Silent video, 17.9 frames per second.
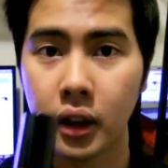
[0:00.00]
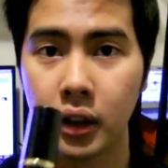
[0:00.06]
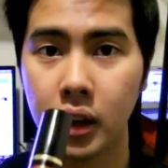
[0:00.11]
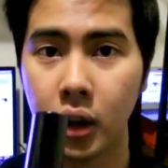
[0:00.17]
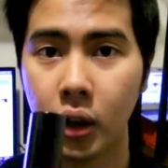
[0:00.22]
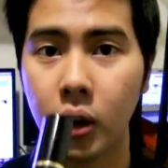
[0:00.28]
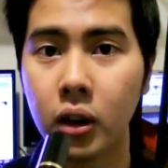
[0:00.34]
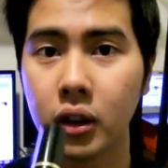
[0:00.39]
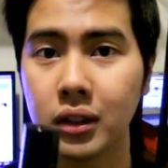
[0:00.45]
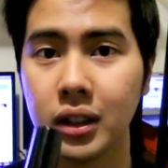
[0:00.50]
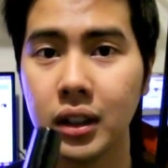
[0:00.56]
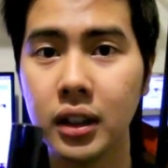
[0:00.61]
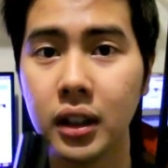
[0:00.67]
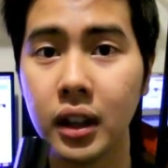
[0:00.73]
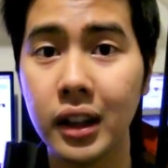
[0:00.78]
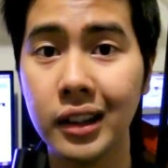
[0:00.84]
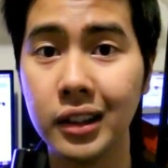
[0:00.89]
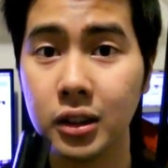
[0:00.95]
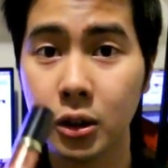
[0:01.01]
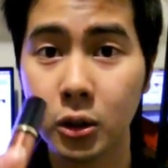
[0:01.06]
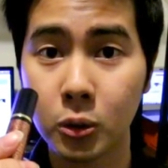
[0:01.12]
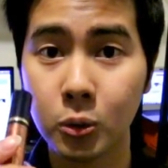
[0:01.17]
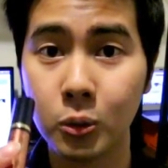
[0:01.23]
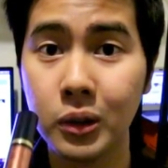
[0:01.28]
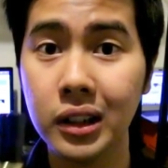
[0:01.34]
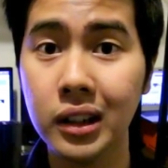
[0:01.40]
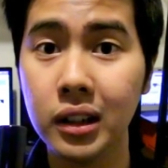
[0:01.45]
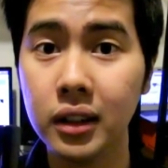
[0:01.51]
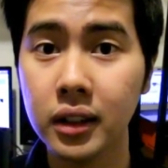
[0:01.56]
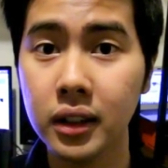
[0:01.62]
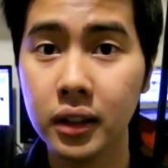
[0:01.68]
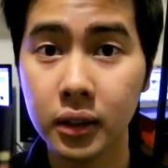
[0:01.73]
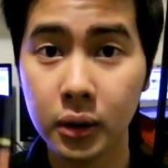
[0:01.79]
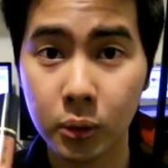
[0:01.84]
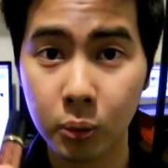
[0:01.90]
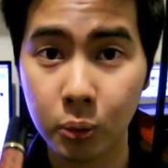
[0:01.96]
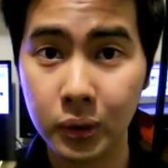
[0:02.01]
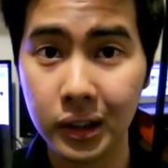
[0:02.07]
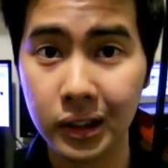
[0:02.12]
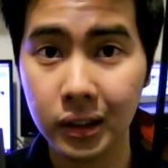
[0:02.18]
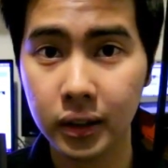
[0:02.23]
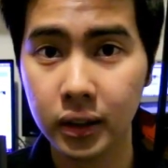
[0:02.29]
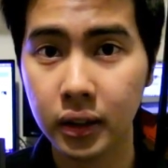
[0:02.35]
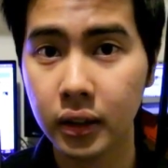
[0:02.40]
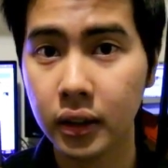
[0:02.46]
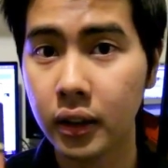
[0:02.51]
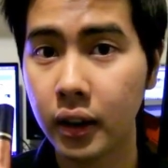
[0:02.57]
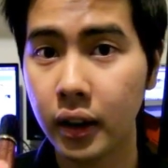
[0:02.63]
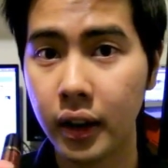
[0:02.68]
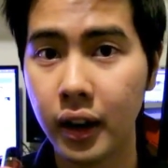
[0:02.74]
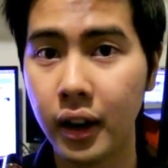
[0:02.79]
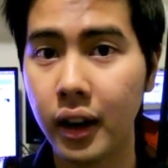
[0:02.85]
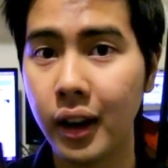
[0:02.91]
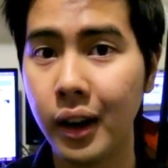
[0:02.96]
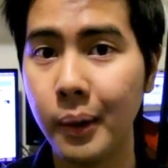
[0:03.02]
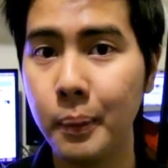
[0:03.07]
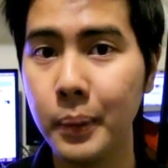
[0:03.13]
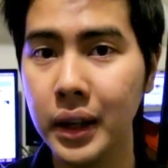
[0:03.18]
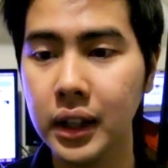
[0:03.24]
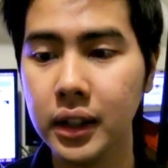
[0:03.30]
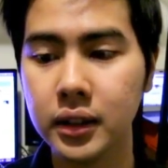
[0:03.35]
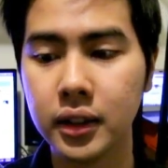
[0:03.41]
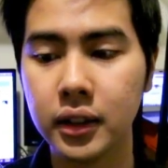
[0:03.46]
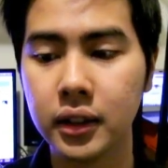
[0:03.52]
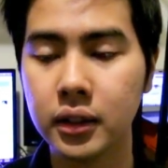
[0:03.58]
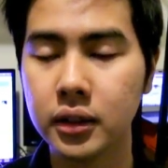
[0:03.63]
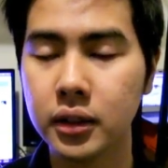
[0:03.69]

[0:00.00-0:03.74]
they all think it's really, really amazing.